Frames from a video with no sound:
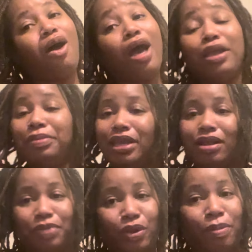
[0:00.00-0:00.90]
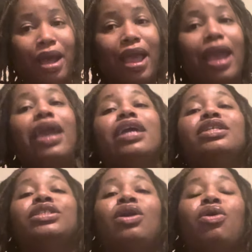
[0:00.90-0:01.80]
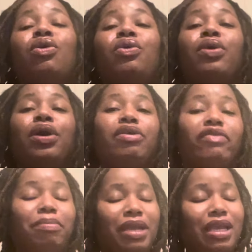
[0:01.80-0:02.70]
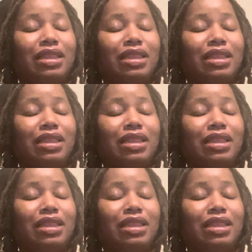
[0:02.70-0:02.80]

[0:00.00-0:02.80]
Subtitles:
I am getting up there on my age. So for me,